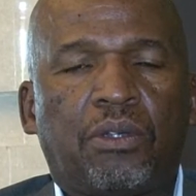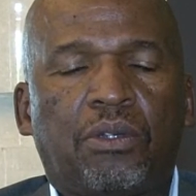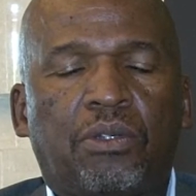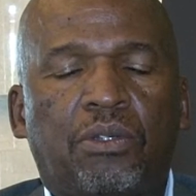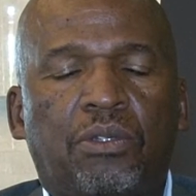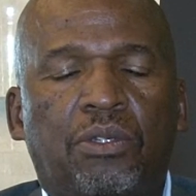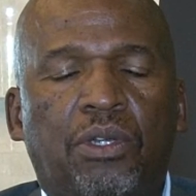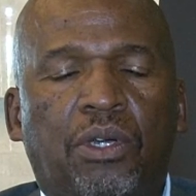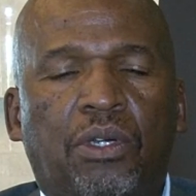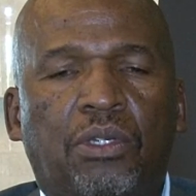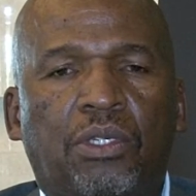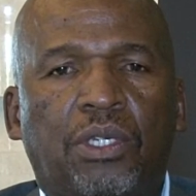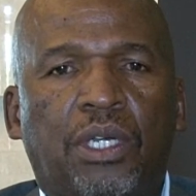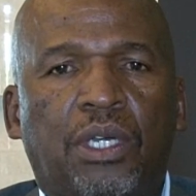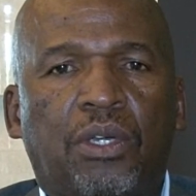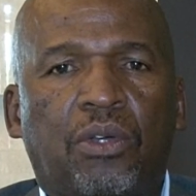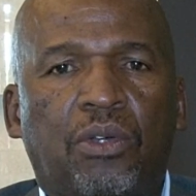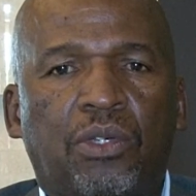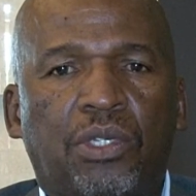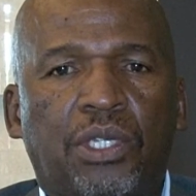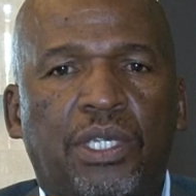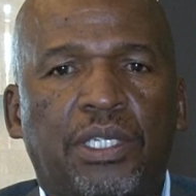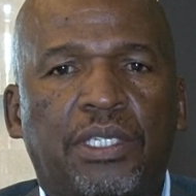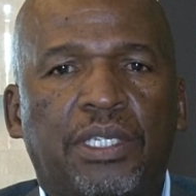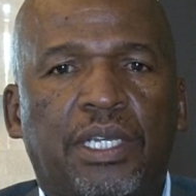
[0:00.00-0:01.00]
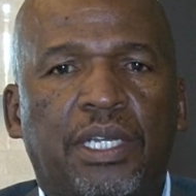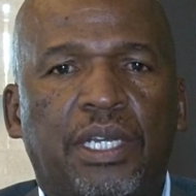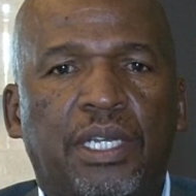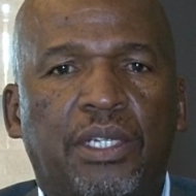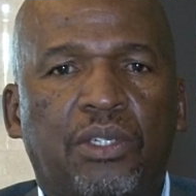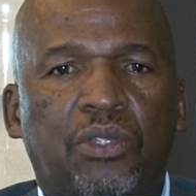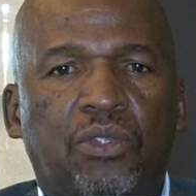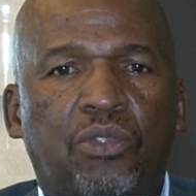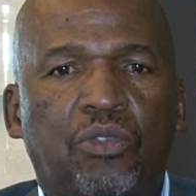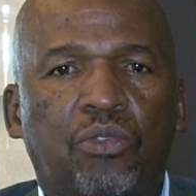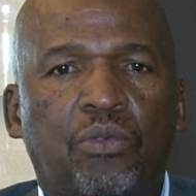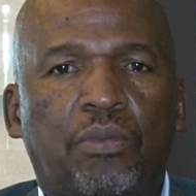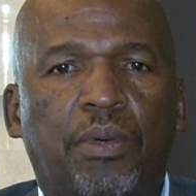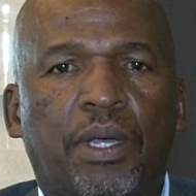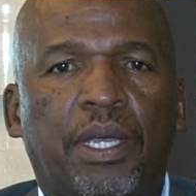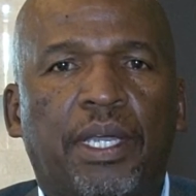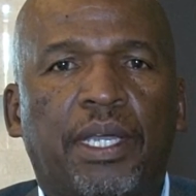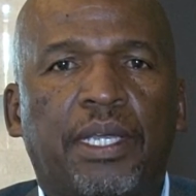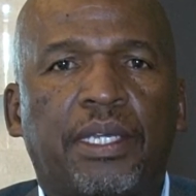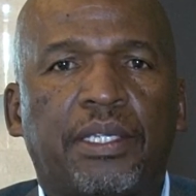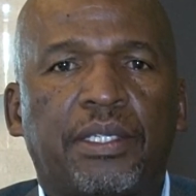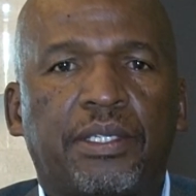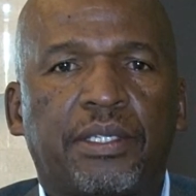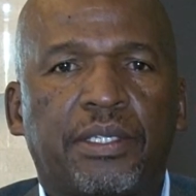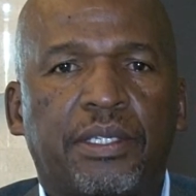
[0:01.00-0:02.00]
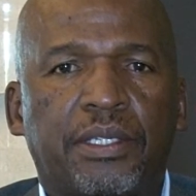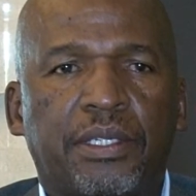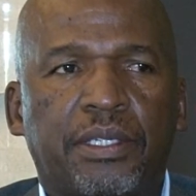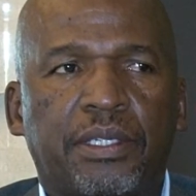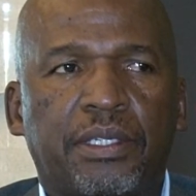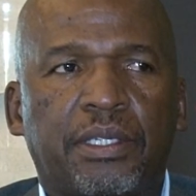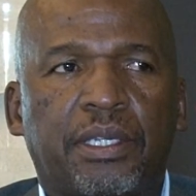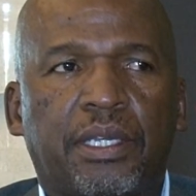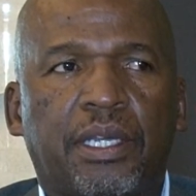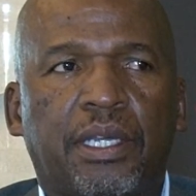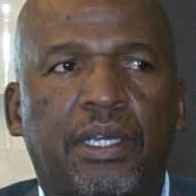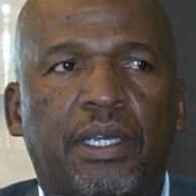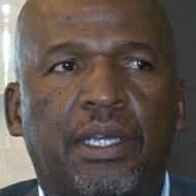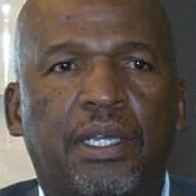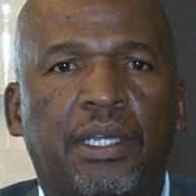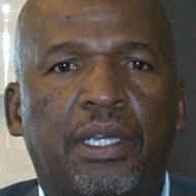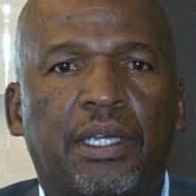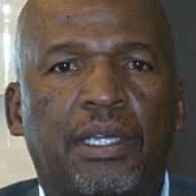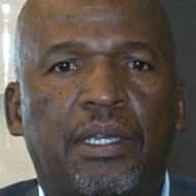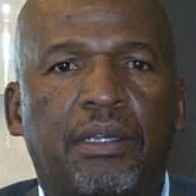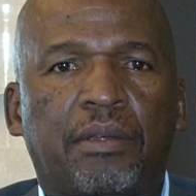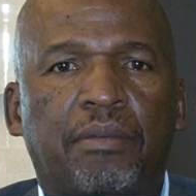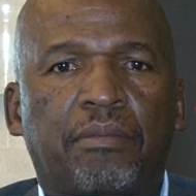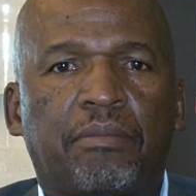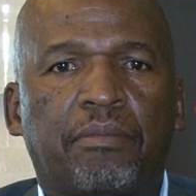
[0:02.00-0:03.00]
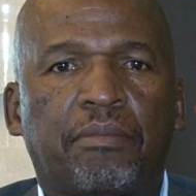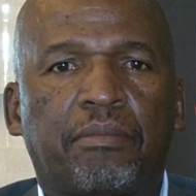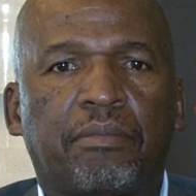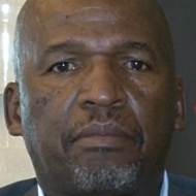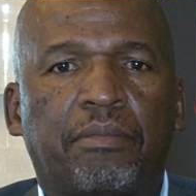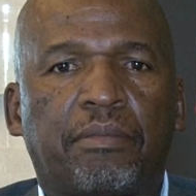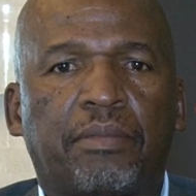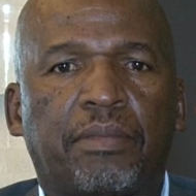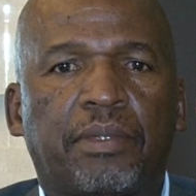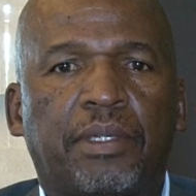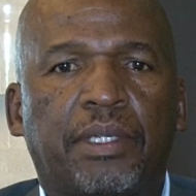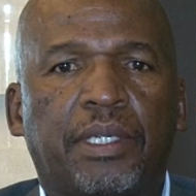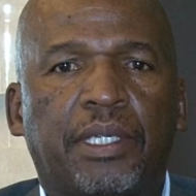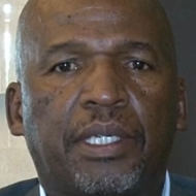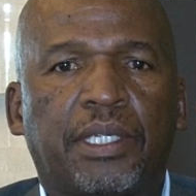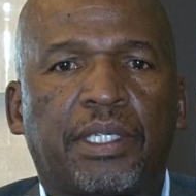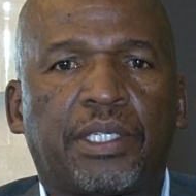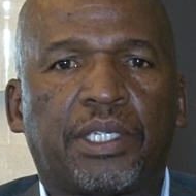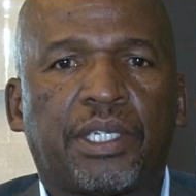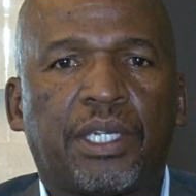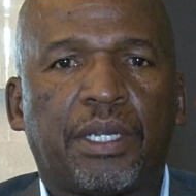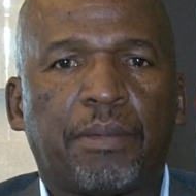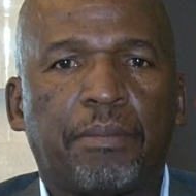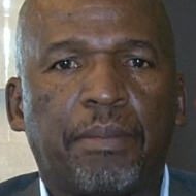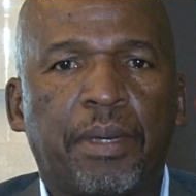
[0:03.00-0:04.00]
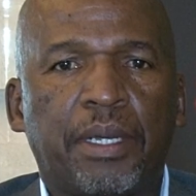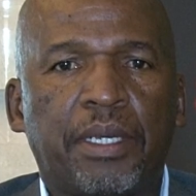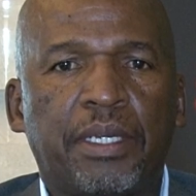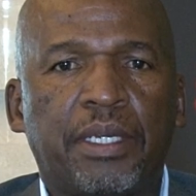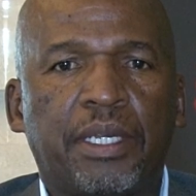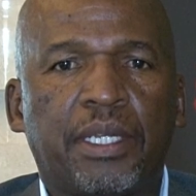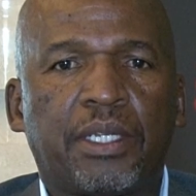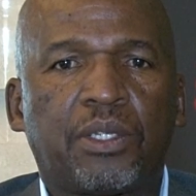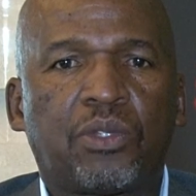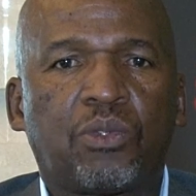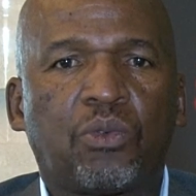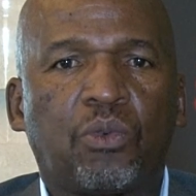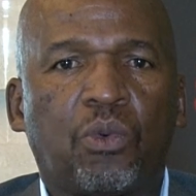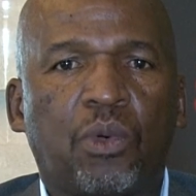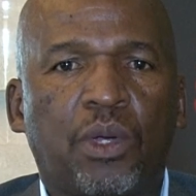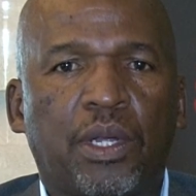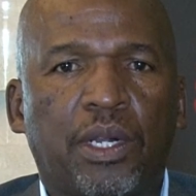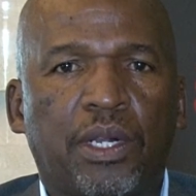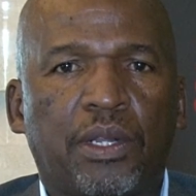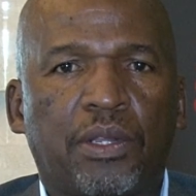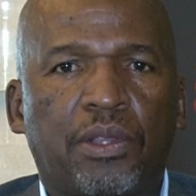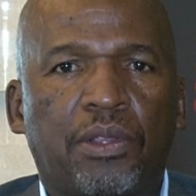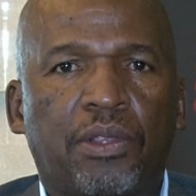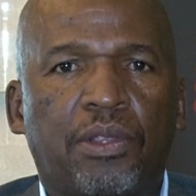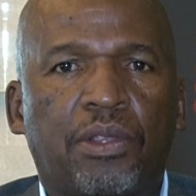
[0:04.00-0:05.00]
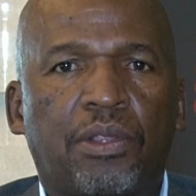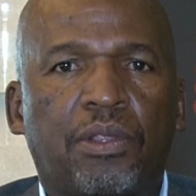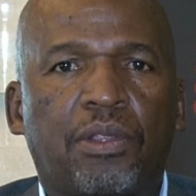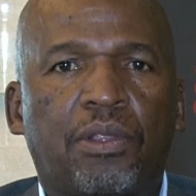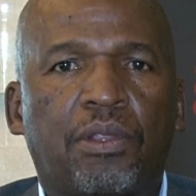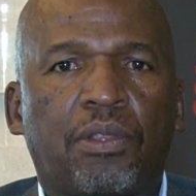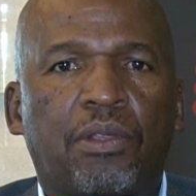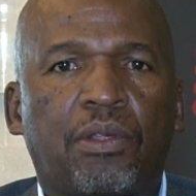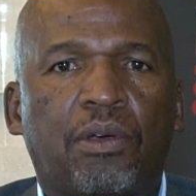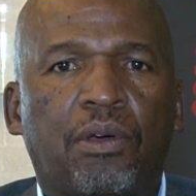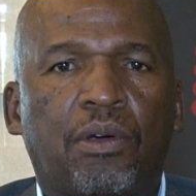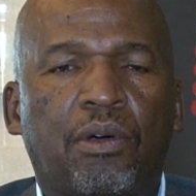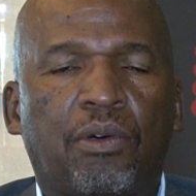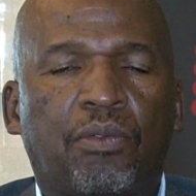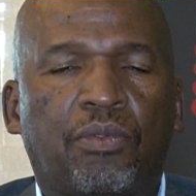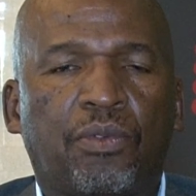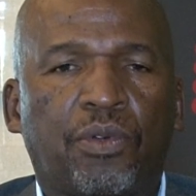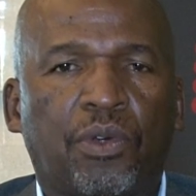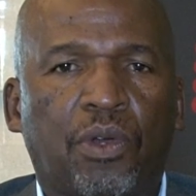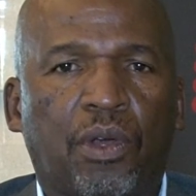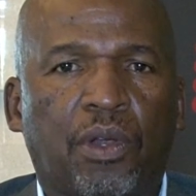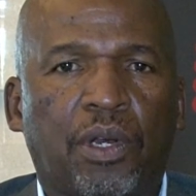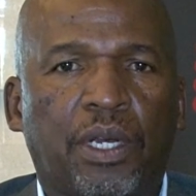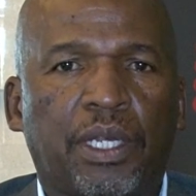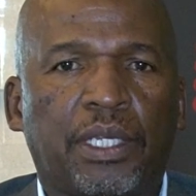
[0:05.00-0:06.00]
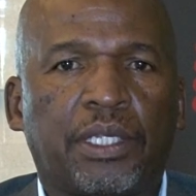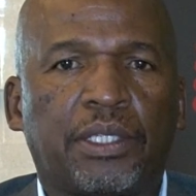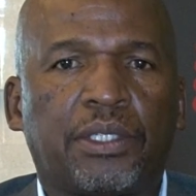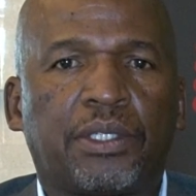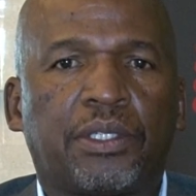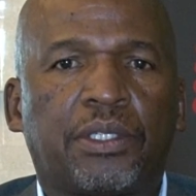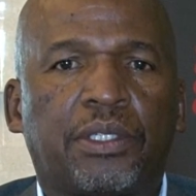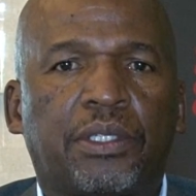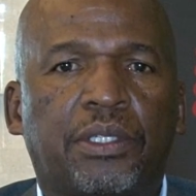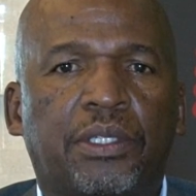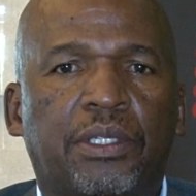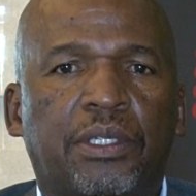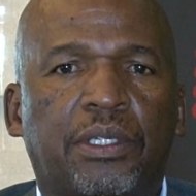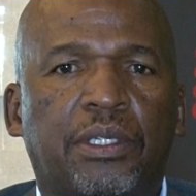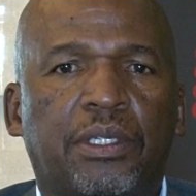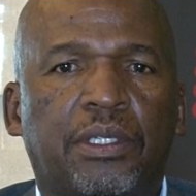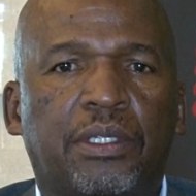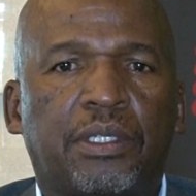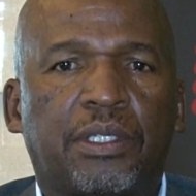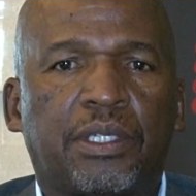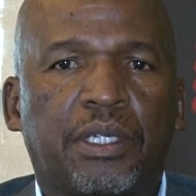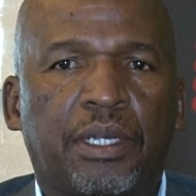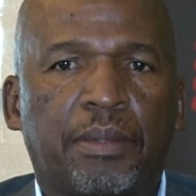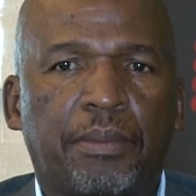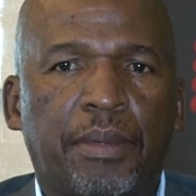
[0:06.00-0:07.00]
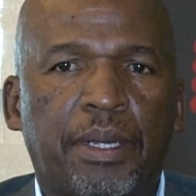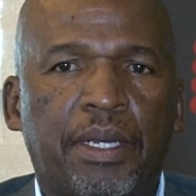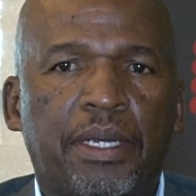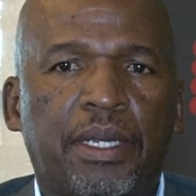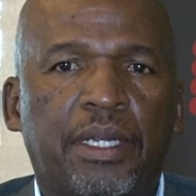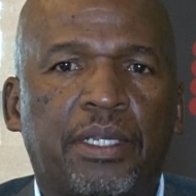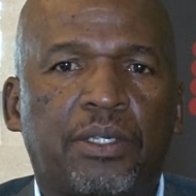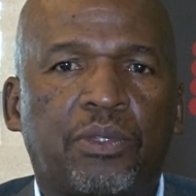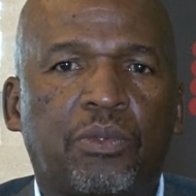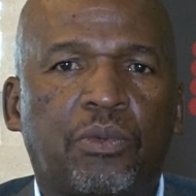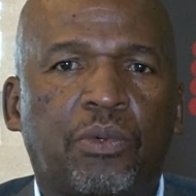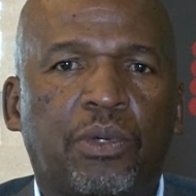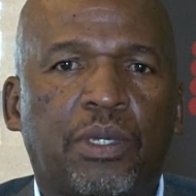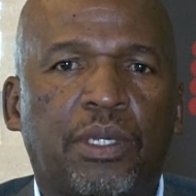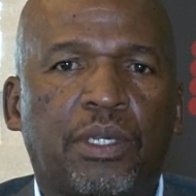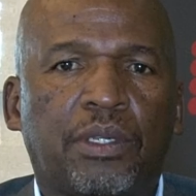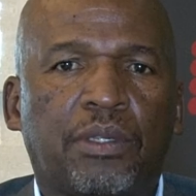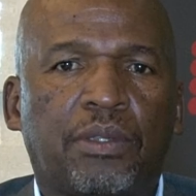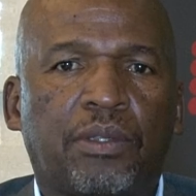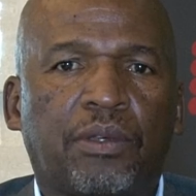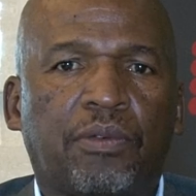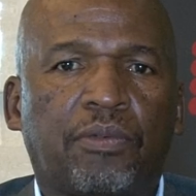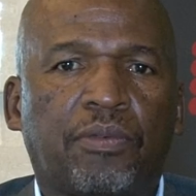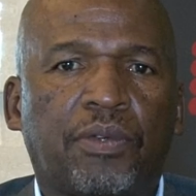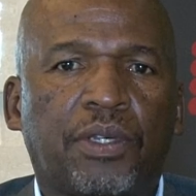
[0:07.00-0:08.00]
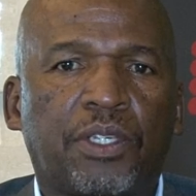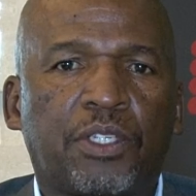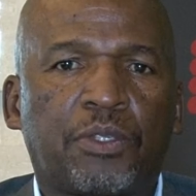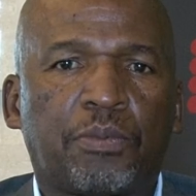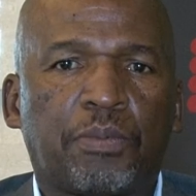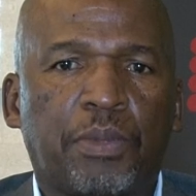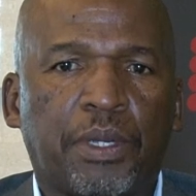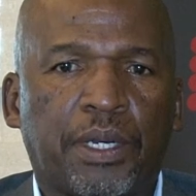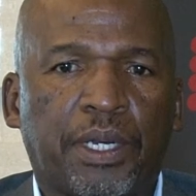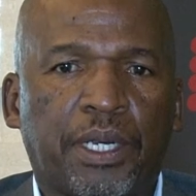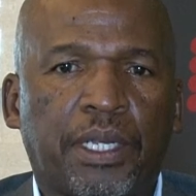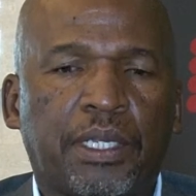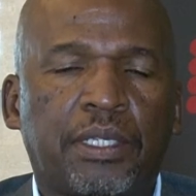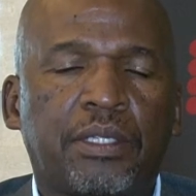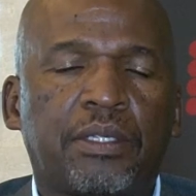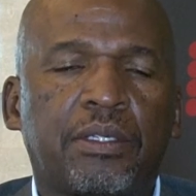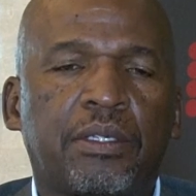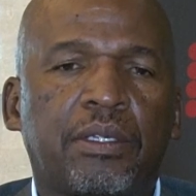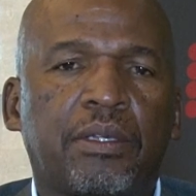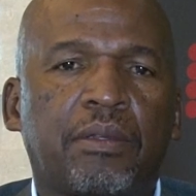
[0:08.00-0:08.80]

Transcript: Dr. Nkosazana Zuma has a tremendous wealth of knowledge, tremendous wealth of experience.